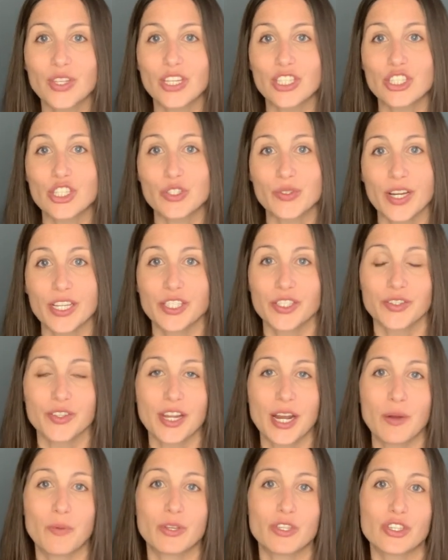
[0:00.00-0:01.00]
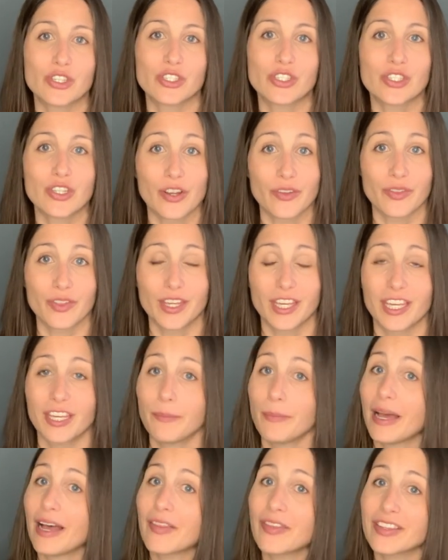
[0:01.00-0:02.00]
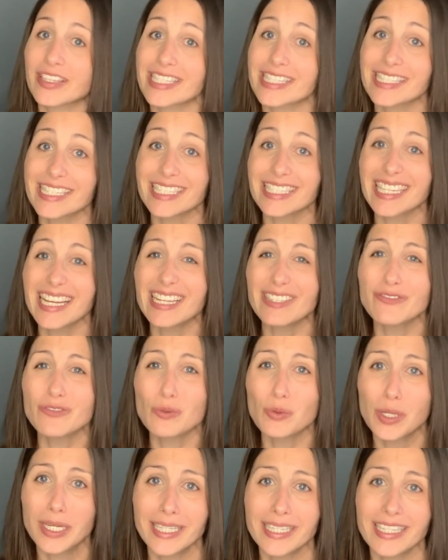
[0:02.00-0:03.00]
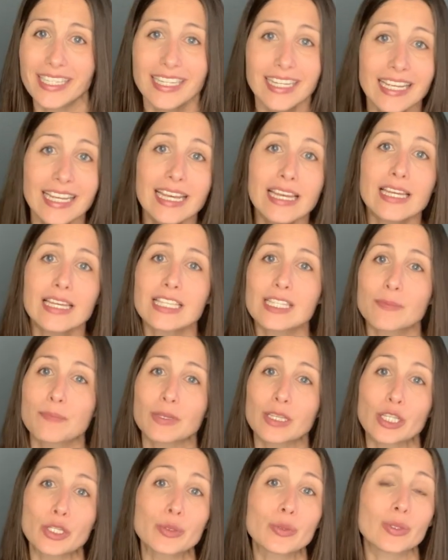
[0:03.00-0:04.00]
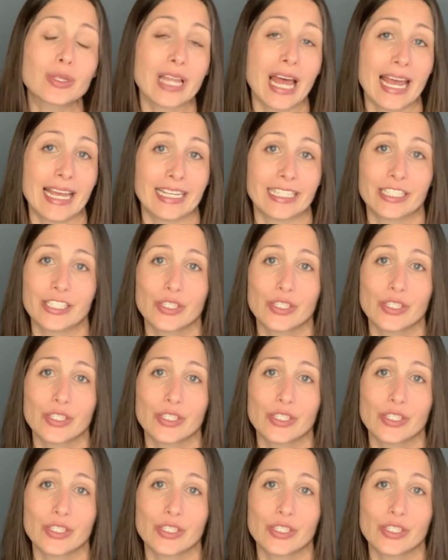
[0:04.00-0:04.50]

stressor that I want you to start thinking about, and this is a tough one, is blue light.